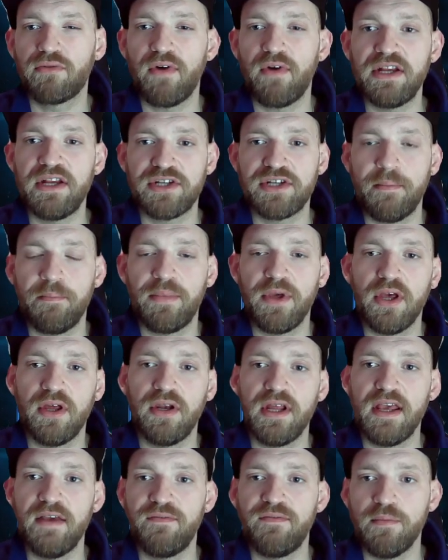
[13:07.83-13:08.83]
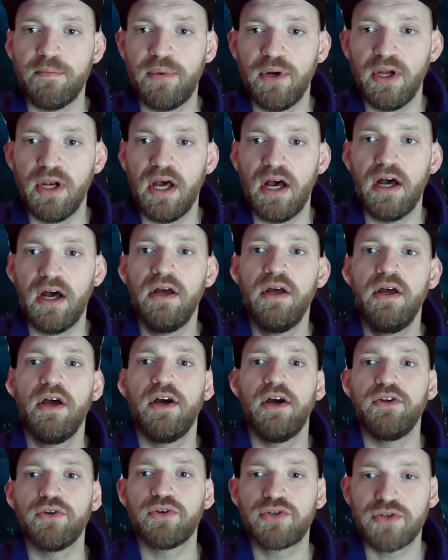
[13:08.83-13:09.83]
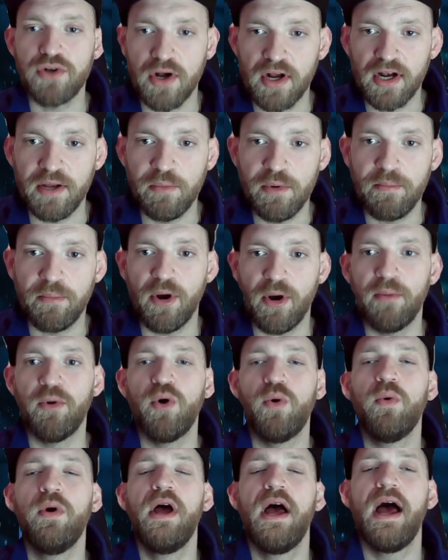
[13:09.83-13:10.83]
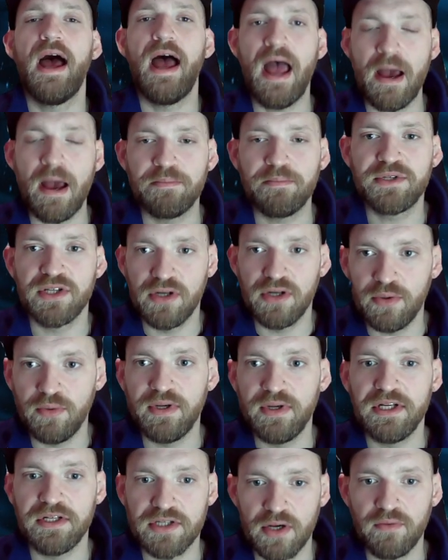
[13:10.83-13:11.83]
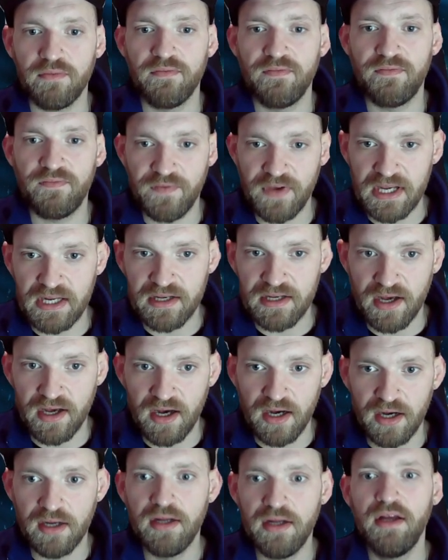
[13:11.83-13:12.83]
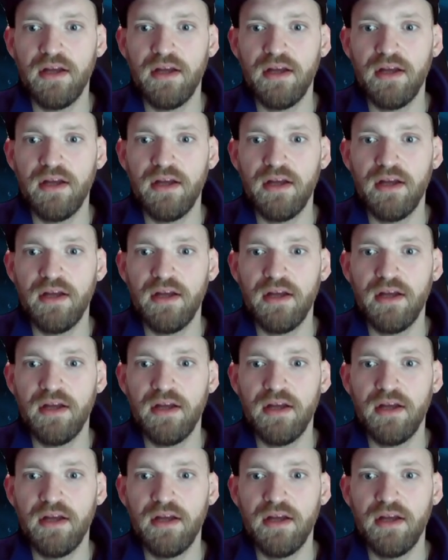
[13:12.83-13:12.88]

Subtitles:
Great champion. If you pull her and you're struggling with Bommel, absolutely don't feed her.